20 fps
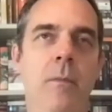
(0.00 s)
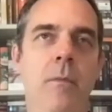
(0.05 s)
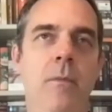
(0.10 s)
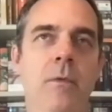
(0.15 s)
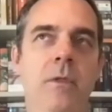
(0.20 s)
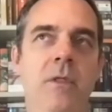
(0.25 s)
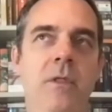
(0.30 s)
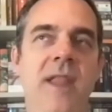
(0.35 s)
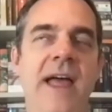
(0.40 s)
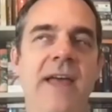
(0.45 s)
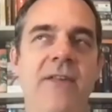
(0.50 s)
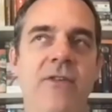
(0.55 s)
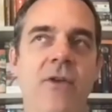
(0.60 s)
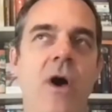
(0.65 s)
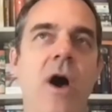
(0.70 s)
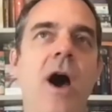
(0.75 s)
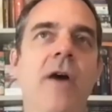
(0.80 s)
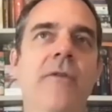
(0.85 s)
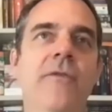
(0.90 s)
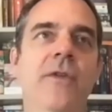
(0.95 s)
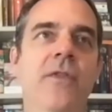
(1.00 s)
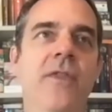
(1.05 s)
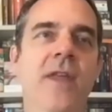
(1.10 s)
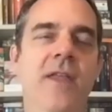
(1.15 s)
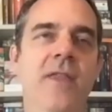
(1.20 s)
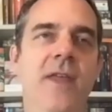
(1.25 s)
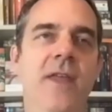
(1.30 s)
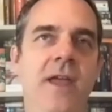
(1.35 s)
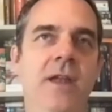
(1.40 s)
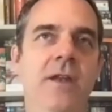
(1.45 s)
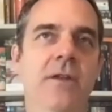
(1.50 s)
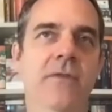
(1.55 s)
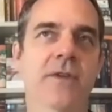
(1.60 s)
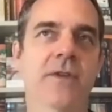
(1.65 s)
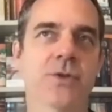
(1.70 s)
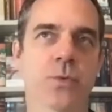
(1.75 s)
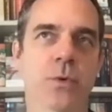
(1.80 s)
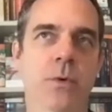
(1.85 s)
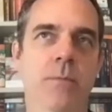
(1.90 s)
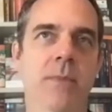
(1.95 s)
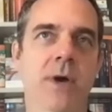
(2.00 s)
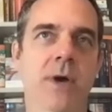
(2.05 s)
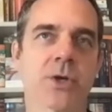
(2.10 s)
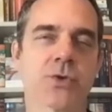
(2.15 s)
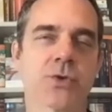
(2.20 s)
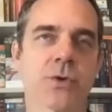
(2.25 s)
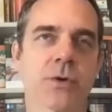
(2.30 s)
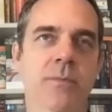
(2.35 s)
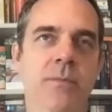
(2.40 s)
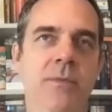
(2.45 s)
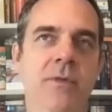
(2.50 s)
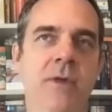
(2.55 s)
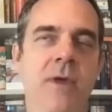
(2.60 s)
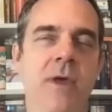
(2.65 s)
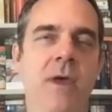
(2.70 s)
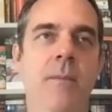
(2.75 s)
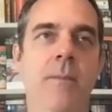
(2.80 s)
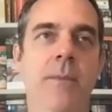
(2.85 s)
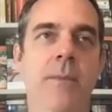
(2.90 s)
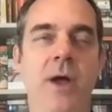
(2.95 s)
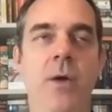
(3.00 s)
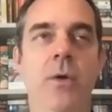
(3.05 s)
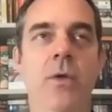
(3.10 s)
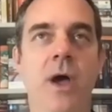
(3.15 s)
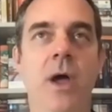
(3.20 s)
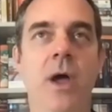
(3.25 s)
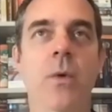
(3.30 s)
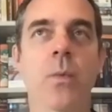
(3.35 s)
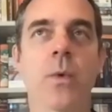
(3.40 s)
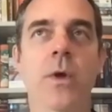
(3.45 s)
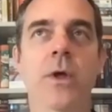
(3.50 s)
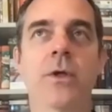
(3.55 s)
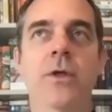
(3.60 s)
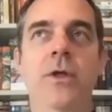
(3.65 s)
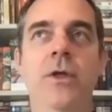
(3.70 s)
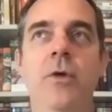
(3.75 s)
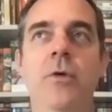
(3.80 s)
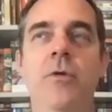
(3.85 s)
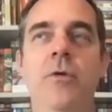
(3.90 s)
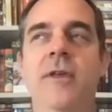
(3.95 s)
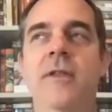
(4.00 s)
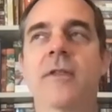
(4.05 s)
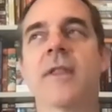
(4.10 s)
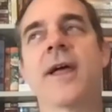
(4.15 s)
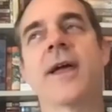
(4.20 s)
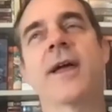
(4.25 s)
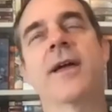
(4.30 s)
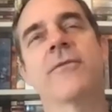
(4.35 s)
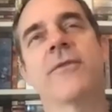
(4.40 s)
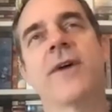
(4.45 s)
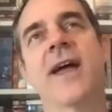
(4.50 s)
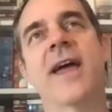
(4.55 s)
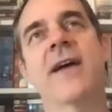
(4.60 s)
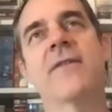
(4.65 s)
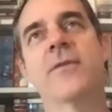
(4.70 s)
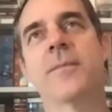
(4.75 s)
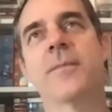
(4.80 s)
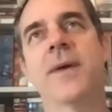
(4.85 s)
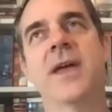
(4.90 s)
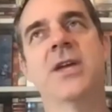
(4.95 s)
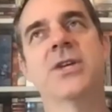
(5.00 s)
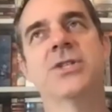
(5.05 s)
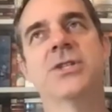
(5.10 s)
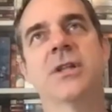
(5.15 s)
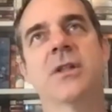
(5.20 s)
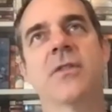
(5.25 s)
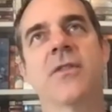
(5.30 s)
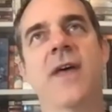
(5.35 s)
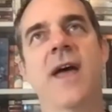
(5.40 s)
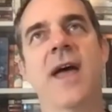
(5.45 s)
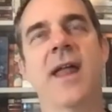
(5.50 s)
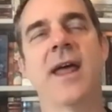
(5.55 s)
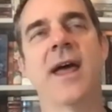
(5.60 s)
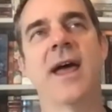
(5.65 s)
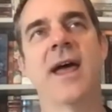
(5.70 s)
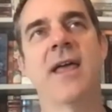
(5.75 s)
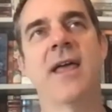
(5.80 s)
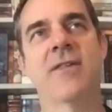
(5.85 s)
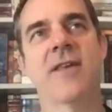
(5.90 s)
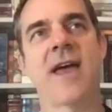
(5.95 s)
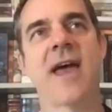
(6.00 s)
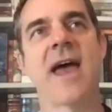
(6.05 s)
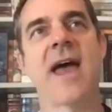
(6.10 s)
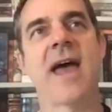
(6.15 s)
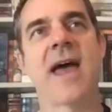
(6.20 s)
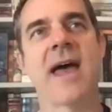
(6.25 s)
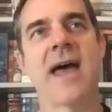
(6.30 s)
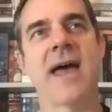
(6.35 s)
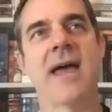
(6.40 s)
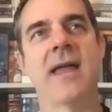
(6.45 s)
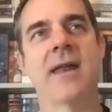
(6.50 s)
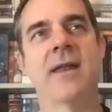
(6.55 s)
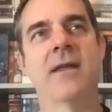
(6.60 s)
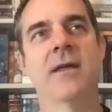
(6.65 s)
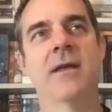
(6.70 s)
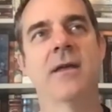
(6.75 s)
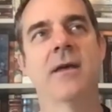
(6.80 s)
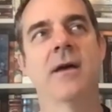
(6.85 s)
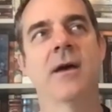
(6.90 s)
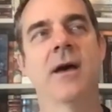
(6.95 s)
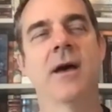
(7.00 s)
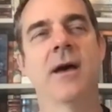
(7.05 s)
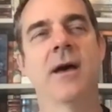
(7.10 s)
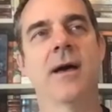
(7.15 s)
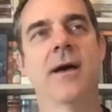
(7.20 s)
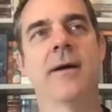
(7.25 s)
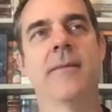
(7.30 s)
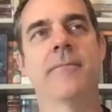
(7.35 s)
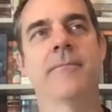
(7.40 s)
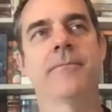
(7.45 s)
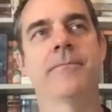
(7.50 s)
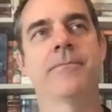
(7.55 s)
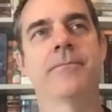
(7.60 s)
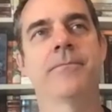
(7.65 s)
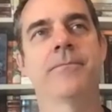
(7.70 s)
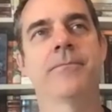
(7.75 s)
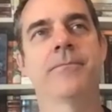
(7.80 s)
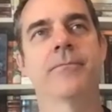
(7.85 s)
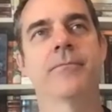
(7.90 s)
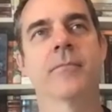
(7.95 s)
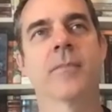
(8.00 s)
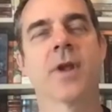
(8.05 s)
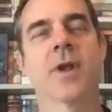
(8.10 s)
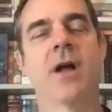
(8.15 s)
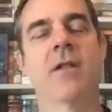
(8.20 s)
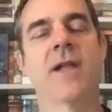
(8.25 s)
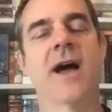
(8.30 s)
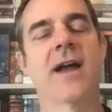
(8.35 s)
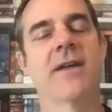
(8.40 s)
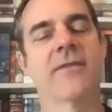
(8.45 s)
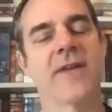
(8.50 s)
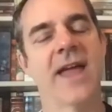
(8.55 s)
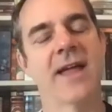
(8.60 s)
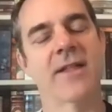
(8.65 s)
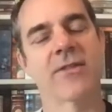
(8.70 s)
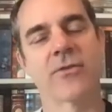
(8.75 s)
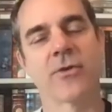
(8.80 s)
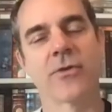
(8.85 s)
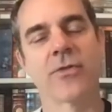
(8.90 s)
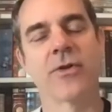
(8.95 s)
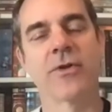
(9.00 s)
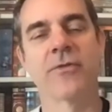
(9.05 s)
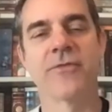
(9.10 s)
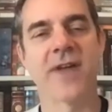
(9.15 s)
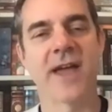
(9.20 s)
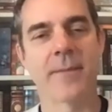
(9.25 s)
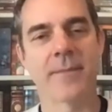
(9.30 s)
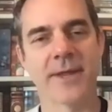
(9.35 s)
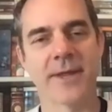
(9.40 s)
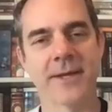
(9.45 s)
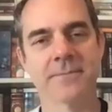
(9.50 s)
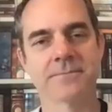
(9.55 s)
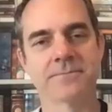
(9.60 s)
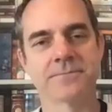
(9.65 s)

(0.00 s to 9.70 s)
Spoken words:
less often than the individual mushrooms, but I will use it. Like if I have a patient that has had a lot of cancer in their family,